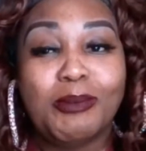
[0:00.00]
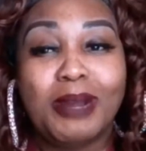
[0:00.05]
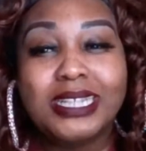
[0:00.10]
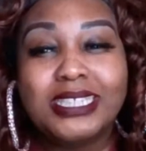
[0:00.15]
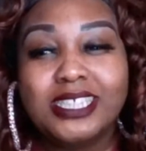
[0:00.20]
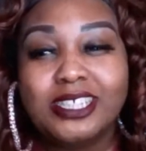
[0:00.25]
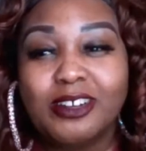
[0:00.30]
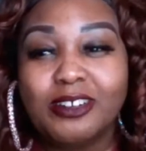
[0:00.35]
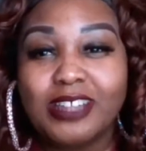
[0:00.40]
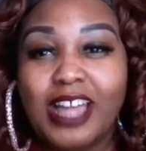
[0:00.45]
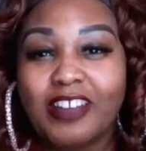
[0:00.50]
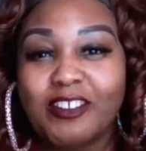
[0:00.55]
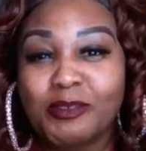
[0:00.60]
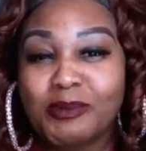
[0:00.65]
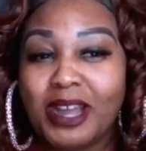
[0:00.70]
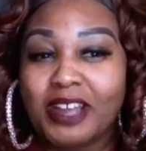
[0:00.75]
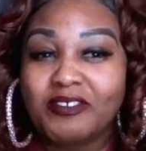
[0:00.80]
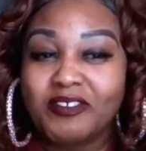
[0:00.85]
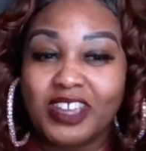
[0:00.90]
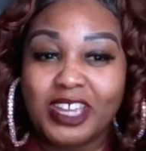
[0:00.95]
I did go live on
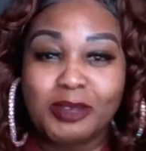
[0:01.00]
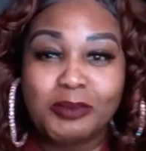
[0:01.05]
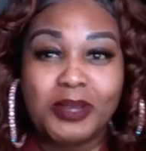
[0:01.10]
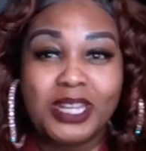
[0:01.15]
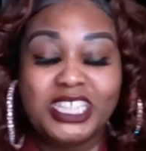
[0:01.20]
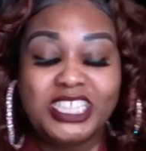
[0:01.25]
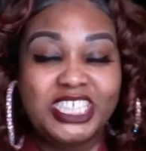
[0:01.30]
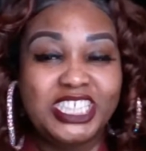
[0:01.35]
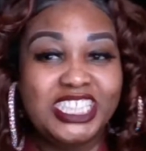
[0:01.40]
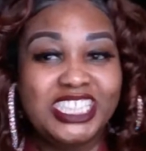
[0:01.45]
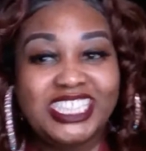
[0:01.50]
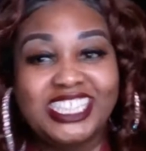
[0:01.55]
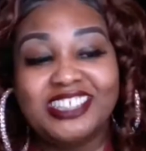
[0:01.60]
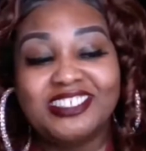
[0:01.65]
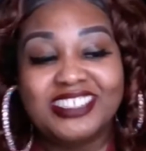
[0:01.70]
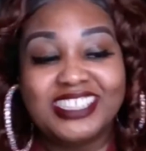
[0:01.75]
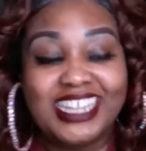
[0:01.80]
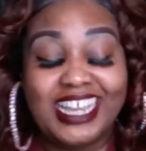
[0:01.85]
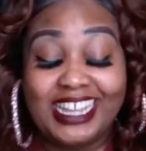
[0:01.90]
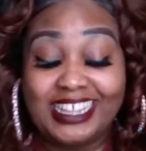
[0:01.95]
my fan page just the
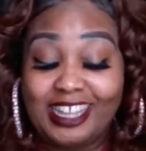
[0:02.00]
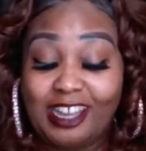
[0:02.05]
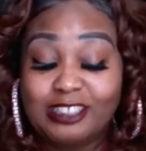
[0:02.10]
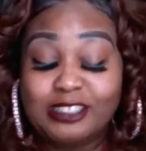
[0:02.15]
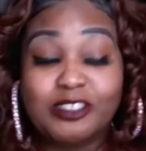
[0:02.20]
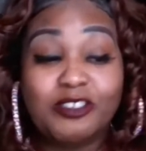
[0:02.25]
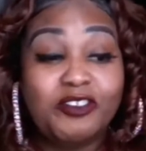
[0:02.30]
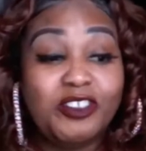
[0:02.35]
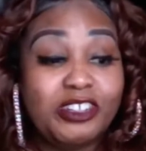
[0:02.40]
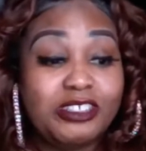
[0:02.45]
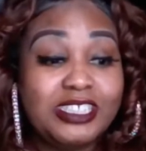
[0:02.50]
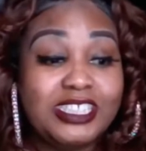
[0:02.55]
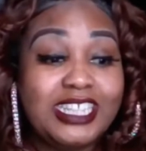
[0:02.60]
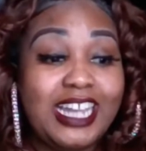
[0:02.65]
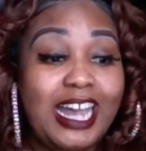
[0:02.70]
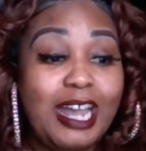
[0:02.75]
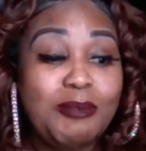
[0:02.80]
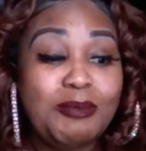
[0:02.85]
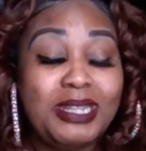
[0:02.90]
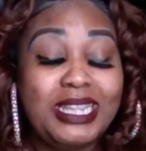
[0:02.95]
other day, and that was the first
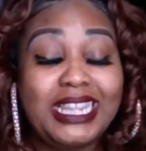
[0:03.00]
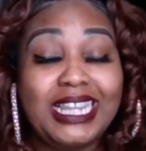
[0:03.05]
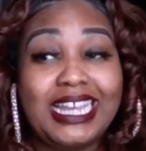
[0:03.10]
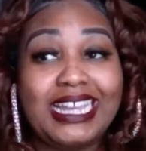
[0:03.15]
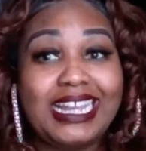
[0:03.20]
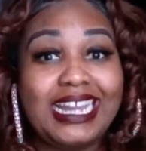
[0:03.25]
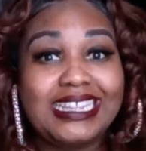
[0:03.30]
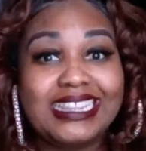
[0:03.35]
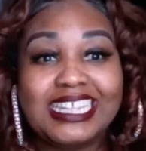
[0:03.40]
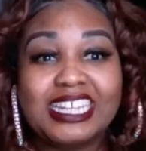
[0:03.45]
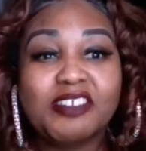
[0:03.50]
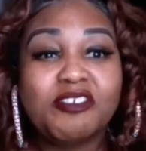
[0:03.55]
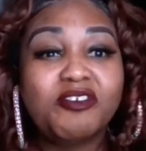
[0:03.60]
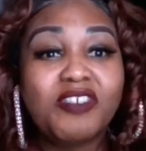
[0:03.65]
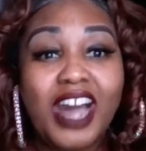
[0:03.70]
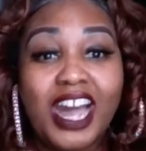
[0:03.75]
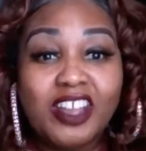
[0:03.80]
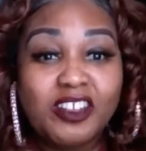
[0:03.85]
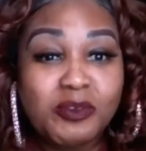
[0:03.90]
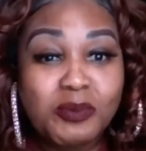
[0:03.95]
time in I think
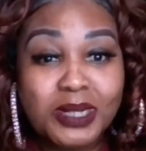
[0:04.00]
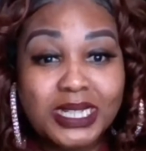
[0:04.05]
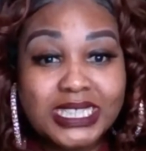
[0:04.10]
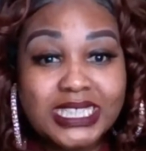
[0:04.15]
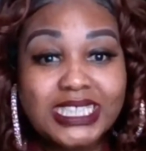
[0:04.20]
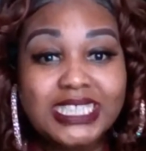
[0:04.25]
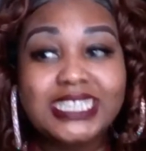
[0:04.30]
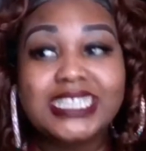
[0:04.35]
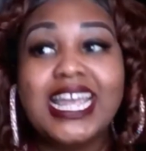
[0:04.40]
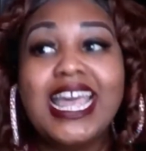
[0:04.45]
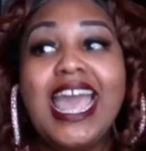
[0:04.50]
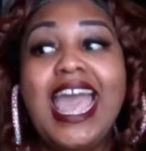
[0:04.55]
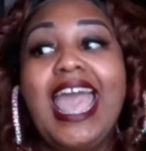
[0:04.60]
5 months.